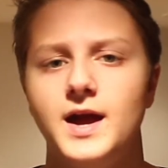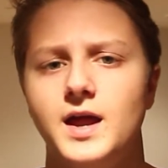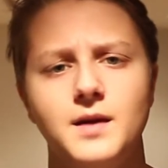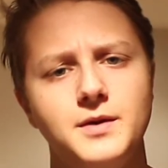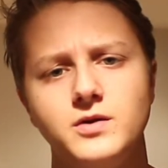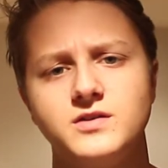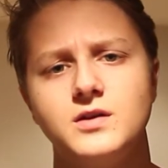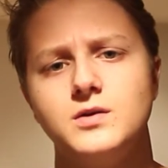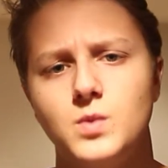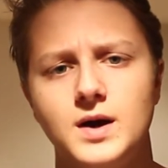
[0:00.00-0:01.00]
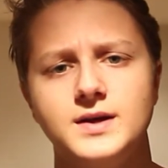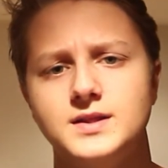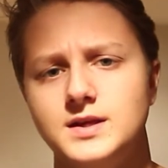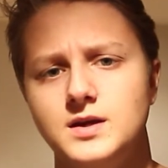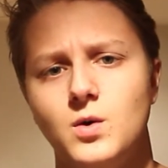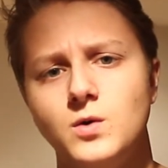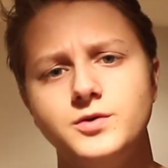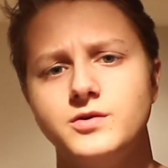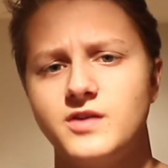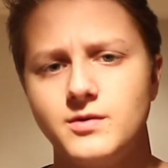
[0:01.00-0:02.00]
and I'm here to tell you why the older
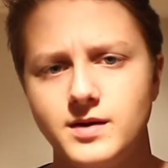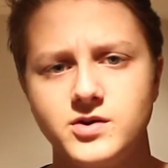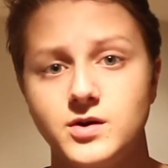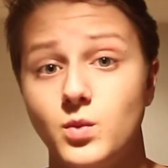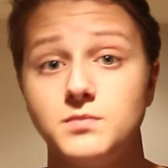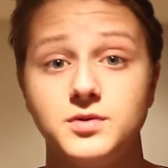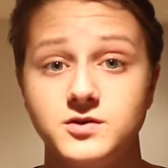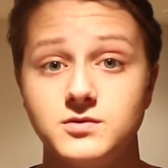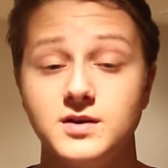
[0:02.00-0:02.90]
generation Oneplus 3